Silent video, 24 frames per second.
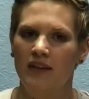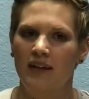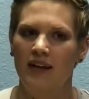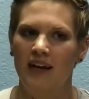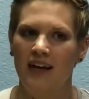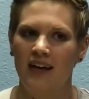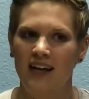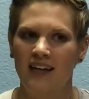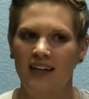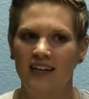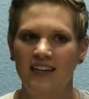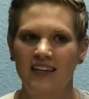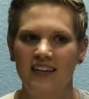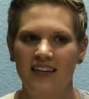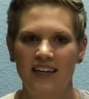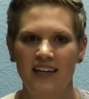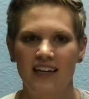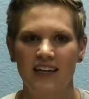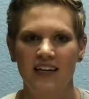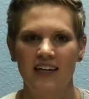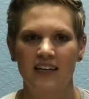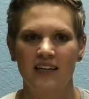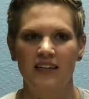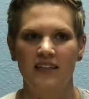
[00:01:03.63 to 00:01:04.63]
God,
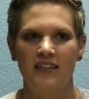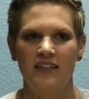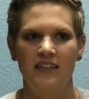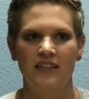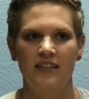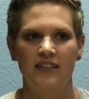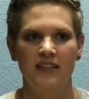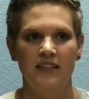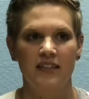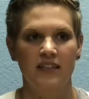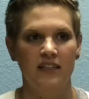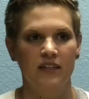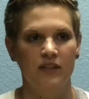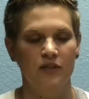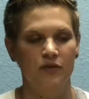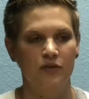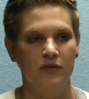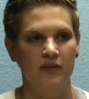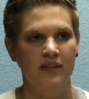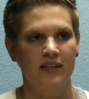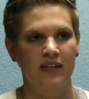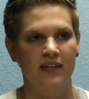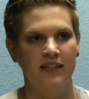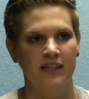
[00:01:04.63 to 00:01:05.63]
and in
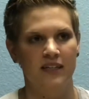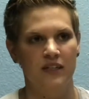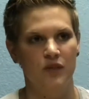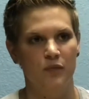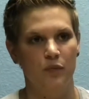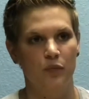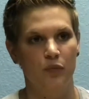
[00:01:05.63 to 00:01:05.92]
doing that, that's